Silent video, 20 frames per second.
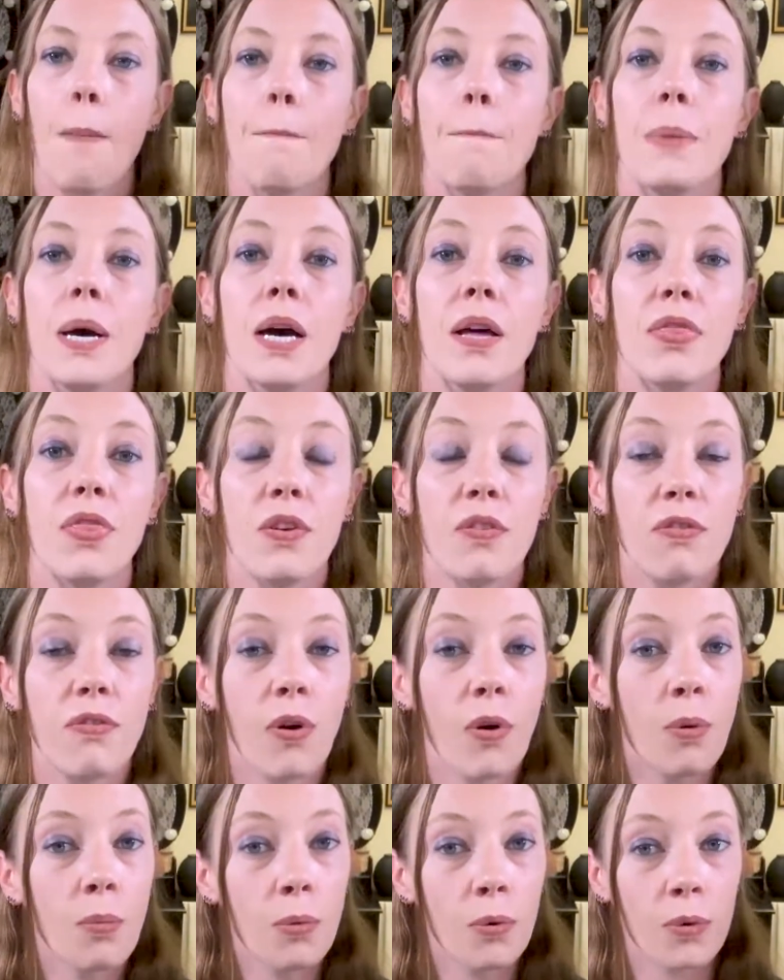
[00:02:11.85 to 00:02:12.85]
But the
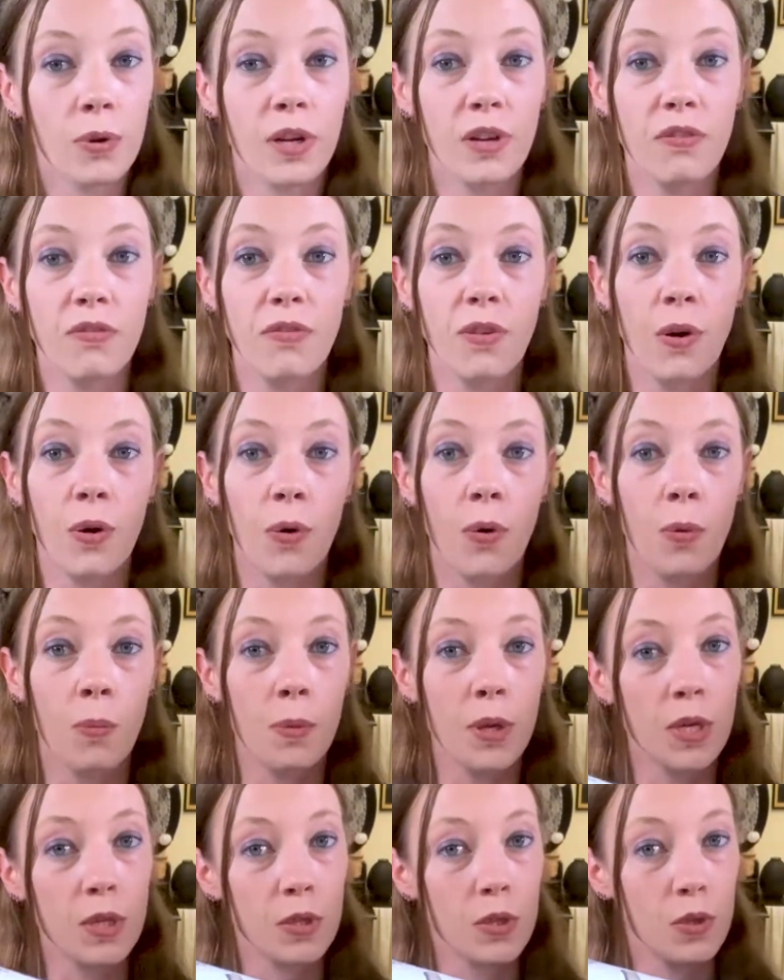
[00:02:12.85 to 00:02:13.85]
Foamery foam
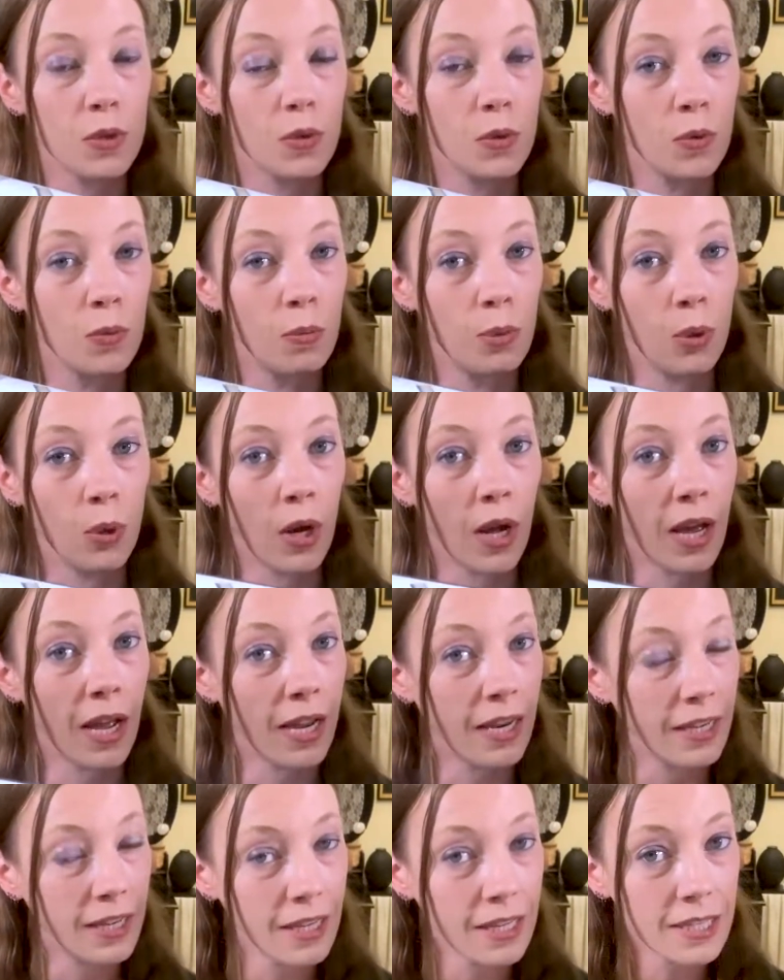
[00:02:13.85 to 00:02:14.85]
is super
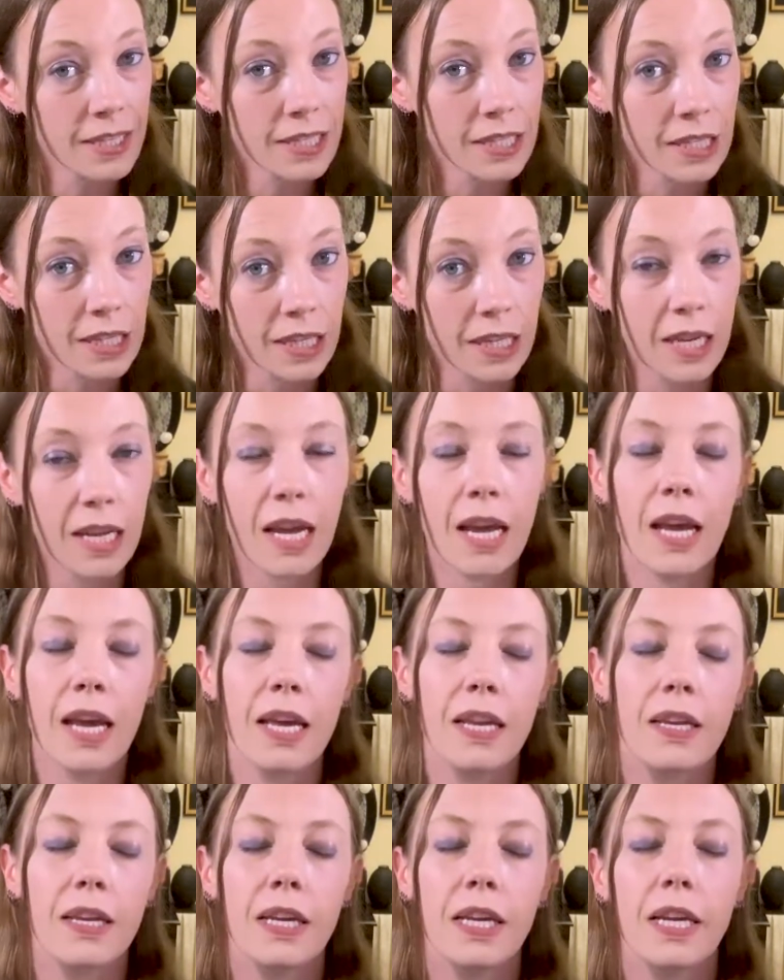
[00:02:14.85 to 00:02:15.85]
high density
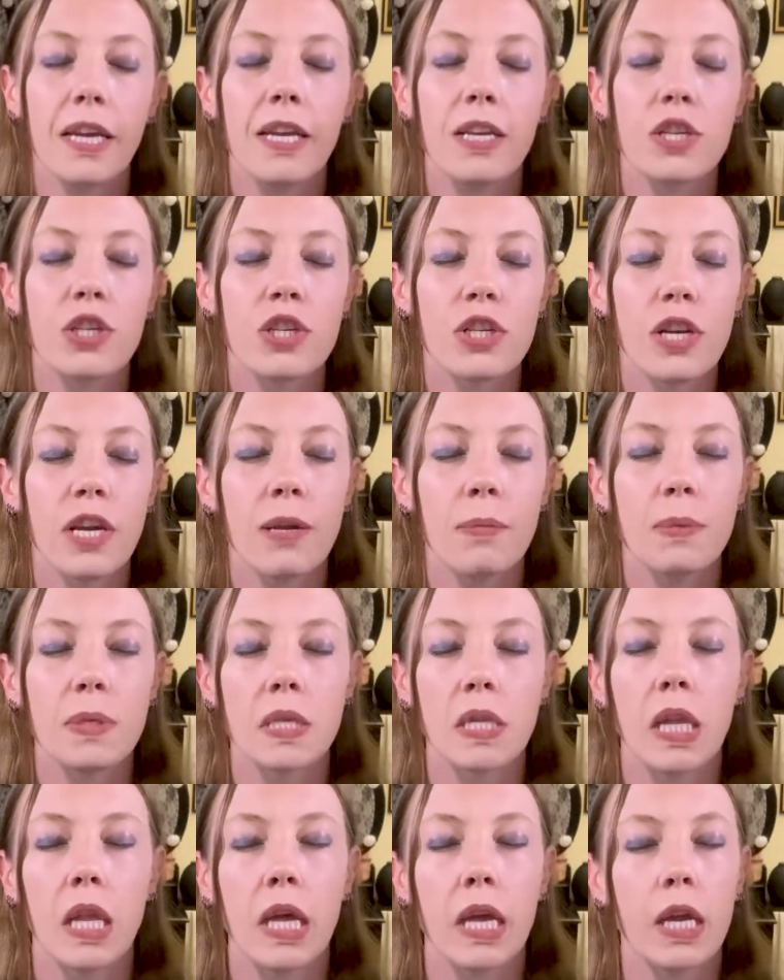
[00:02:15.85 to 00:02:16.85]
and heat
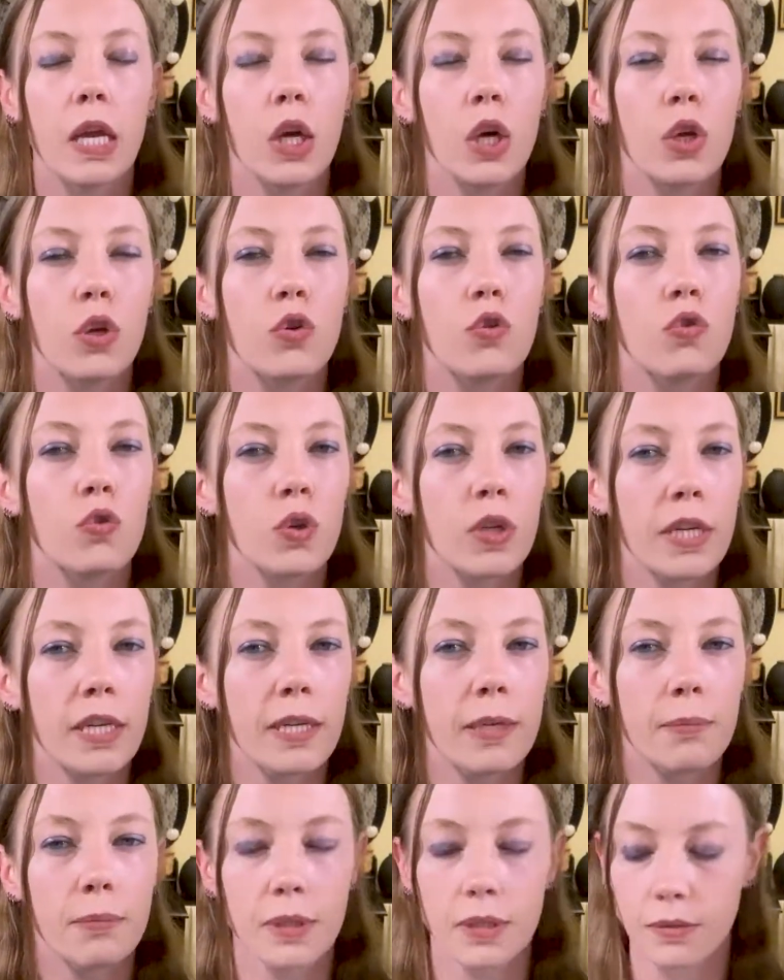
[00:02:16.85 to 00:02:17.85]
shapes like a
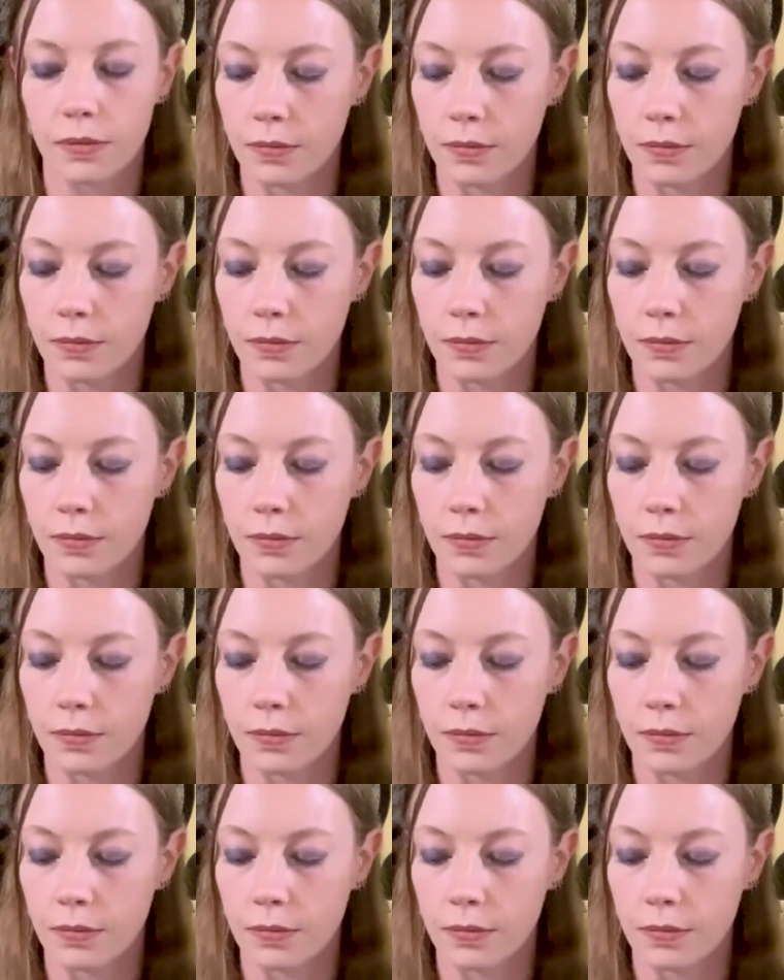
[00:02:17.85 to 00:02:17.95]
dream.